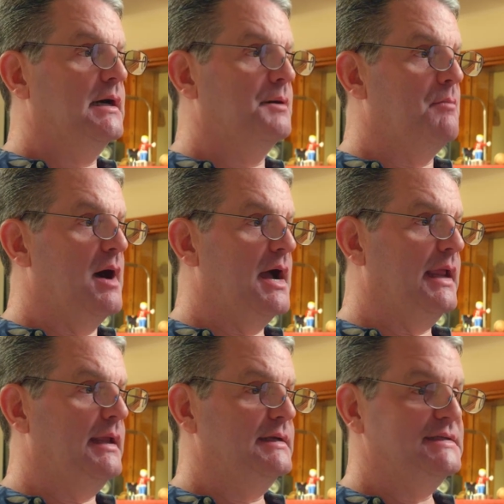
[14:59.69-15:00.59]

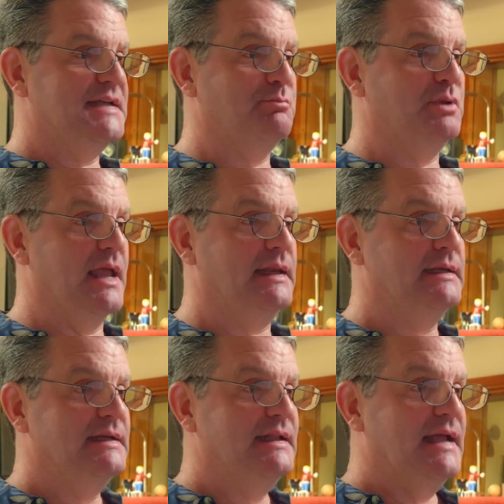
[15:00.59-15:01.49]
my template,
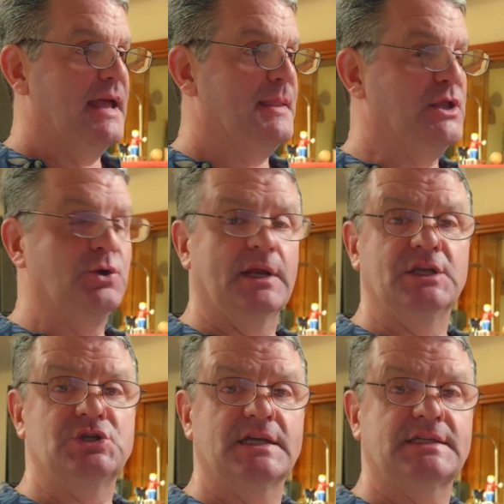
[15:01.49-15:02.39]
and then you can
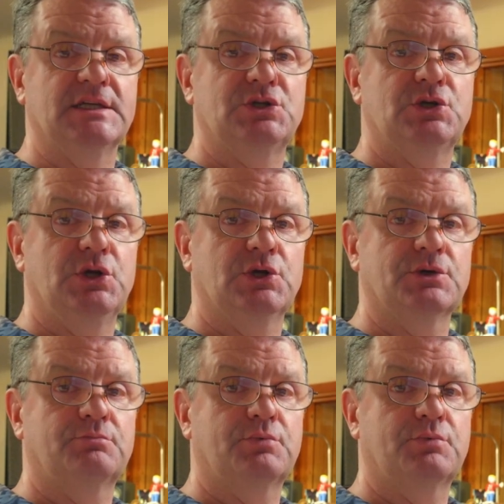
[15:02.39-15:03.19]
adjust it to your